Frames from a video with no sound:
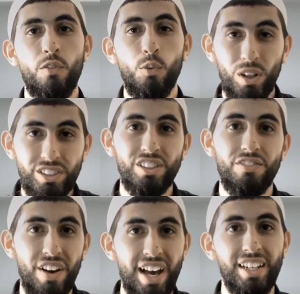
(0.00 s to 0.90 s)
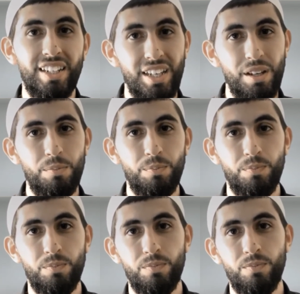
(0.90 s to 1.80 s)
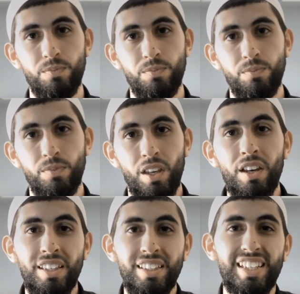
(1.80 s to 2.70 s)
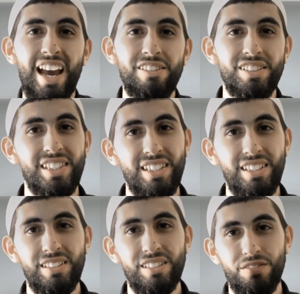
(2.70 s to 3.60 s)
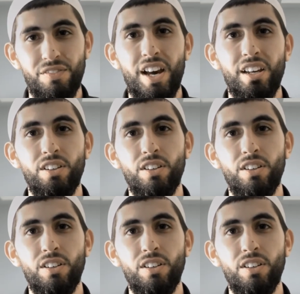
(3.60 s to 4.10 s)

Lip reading: For once you find him, you're guaranteed to find